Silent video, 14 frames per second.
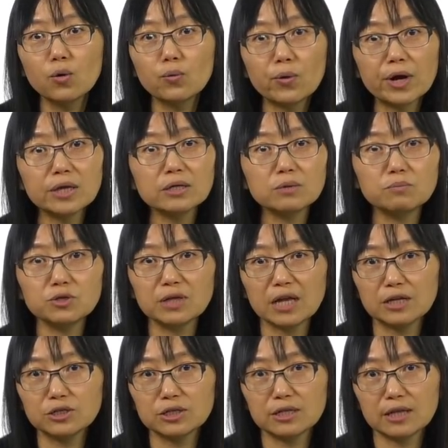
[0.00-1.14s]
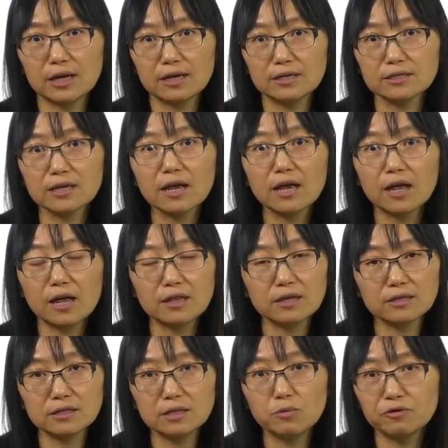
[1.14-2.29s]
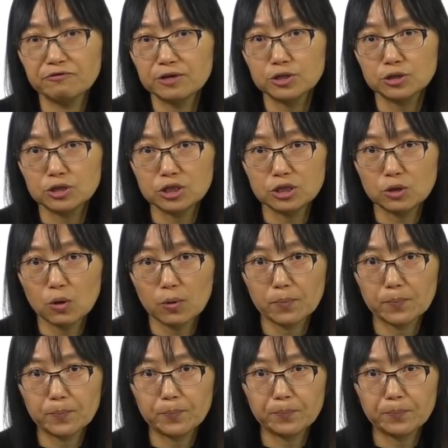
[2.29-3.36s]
where the mutation is in the zebrafish genome.